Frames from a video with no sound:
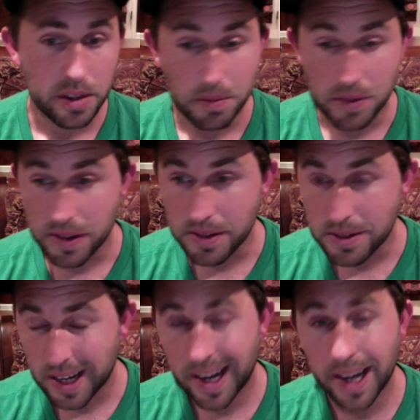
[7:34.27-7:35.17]
We've done this
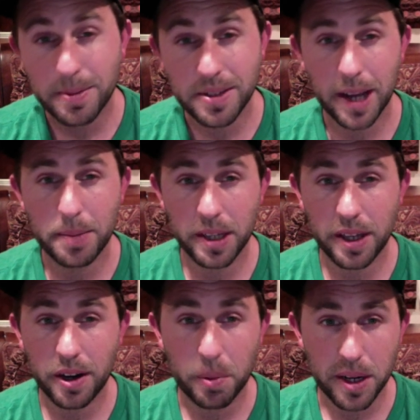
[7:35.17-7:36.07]
time and time
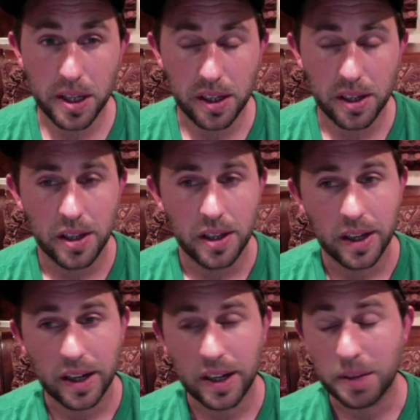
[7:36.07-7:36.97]
again already.
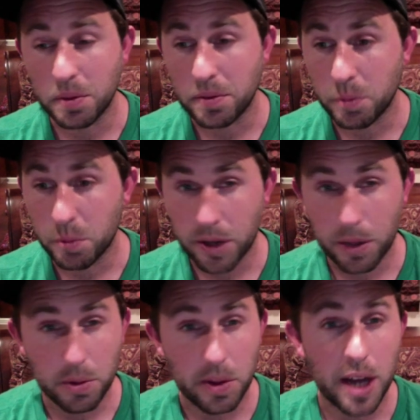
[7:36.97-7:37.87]
Uh, we've, we've
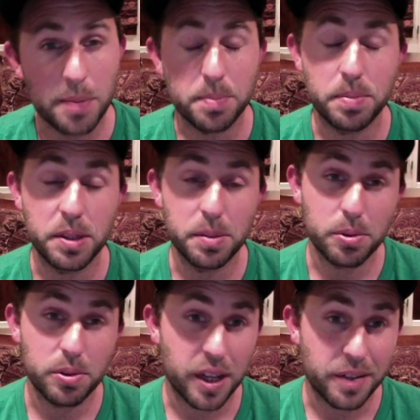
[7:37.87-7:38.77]
helped a lot of
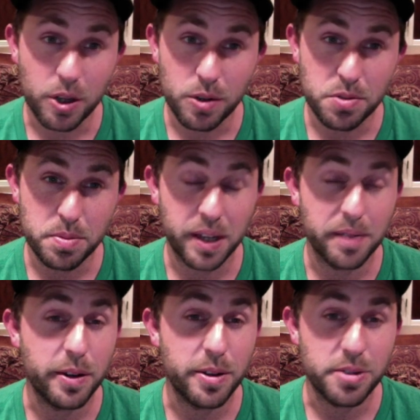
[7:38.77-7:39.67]
people, a lot of coaches become
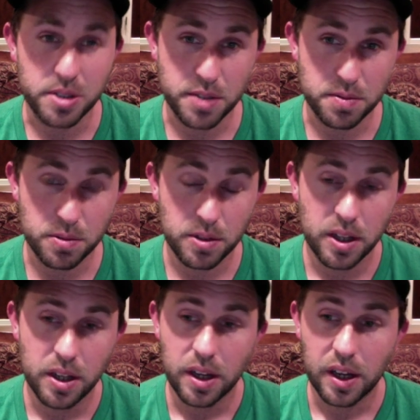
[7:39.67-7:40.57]
very successful.
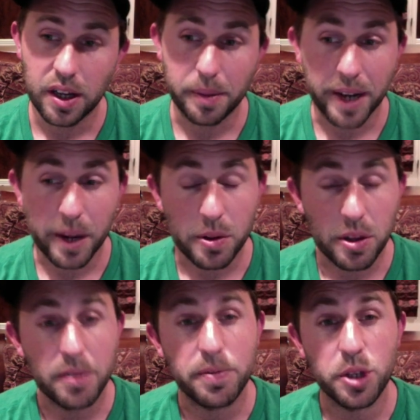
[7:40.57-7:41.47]
Um, and I would
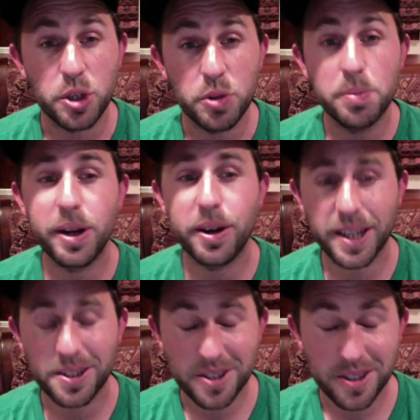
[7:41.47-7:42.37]
love for you to be our
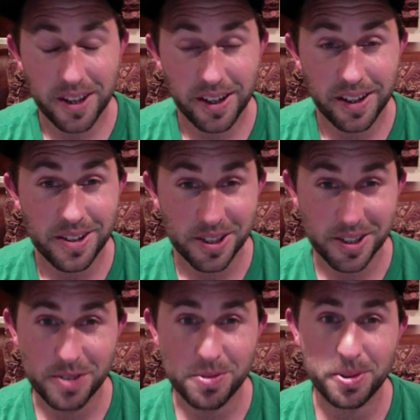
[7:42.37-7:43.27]
next uh,
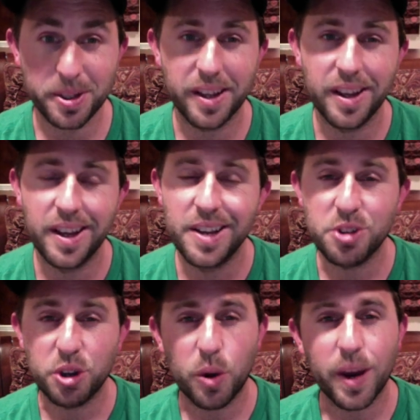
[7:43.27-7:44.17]
success story.
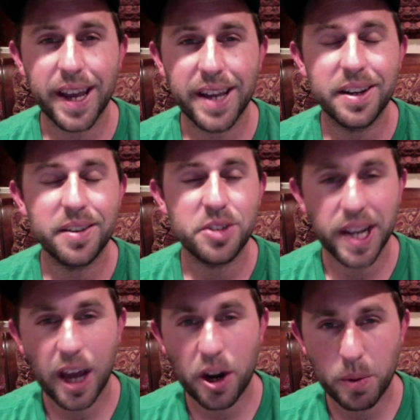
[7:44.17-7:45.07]
So go ahead,
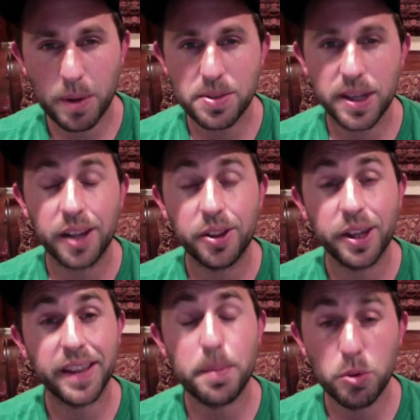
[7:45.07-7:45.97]
check out our website, click
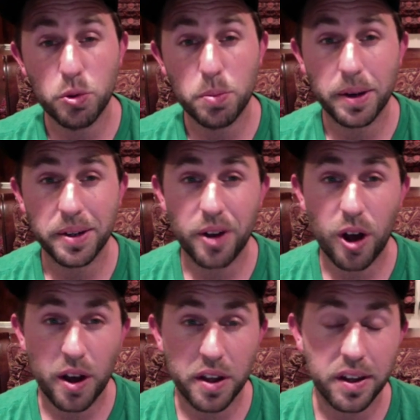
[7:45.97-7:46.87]
that blue button
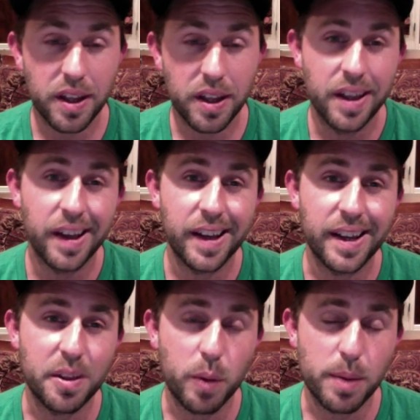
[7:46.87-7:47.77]
on
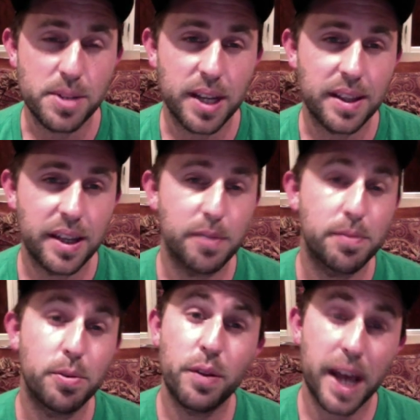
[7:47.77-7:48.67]
uh, the website there,
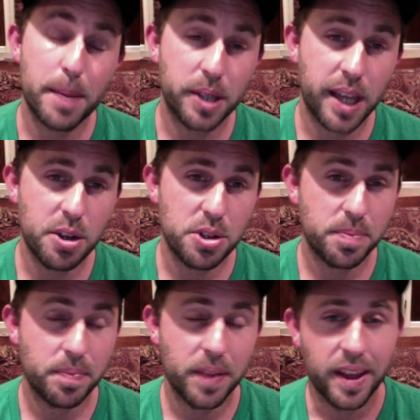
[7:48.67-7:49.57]
fill out the
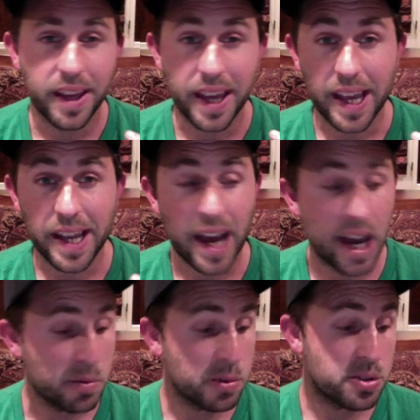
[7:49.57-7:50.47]
application, and
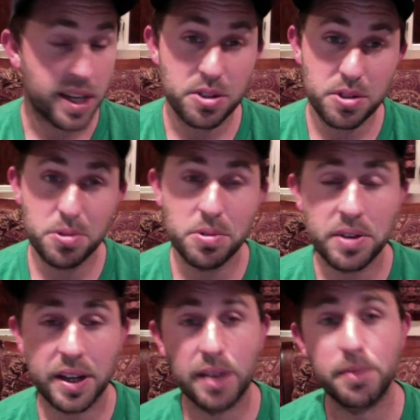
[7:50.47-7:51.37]
I will text you
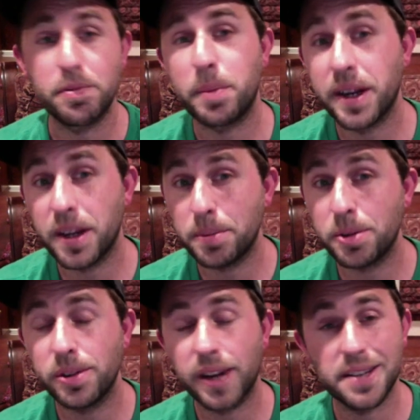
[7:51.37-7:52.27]
uh, from my
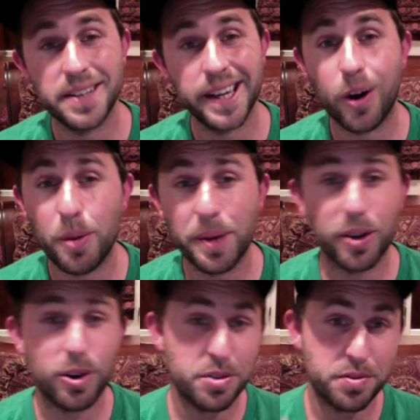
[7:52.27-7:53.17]
number. I take all my
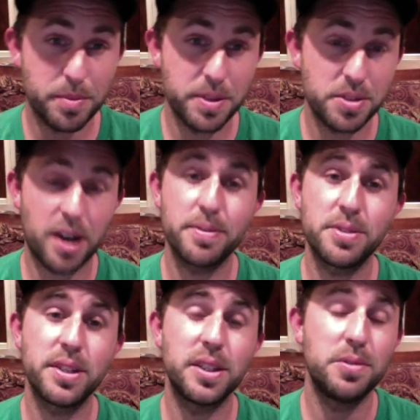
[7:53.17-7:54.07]
calls from this
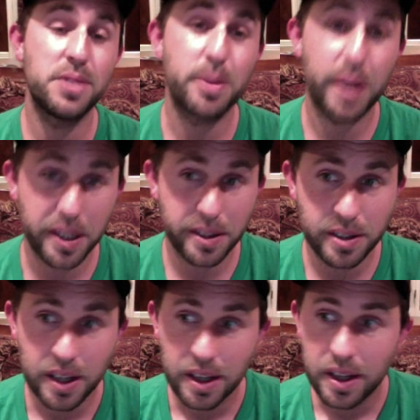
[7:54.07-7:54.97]
office that you see right
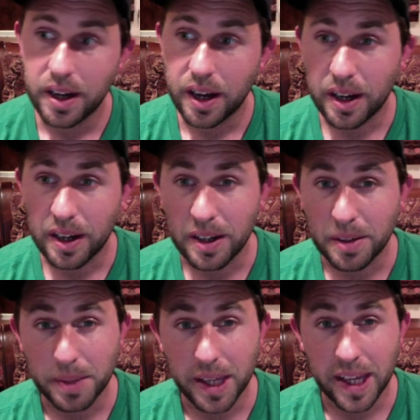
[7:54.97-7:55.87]
here,
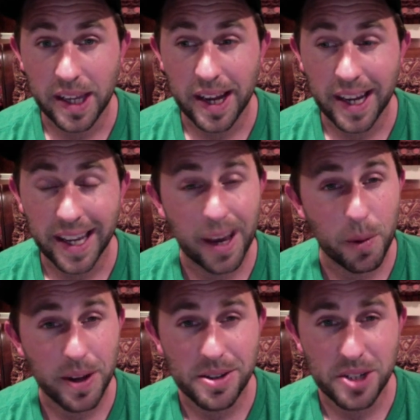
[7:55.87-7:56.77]
um, and I can't
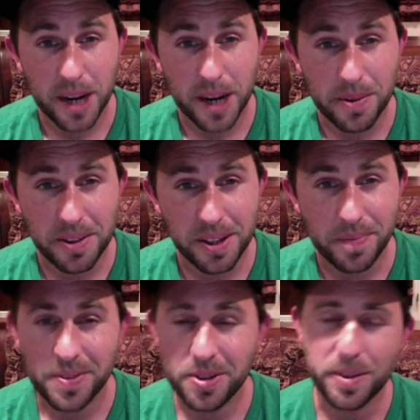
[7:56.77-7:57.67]
wait to chat with you.
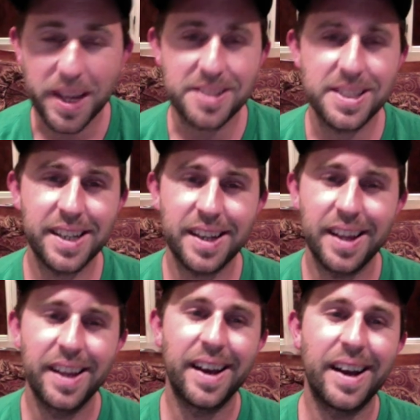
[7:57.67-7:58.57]
So that's it.
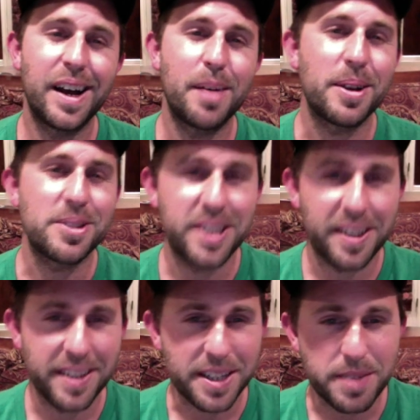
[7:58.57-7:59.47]
Um, I'll see you on
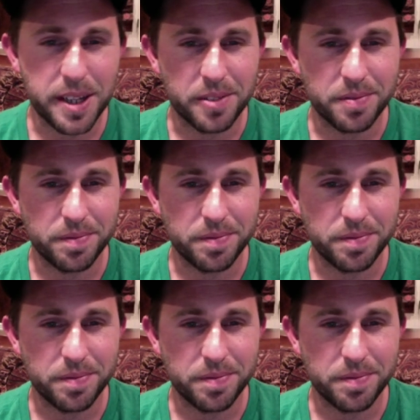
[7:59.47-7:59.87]
the next video.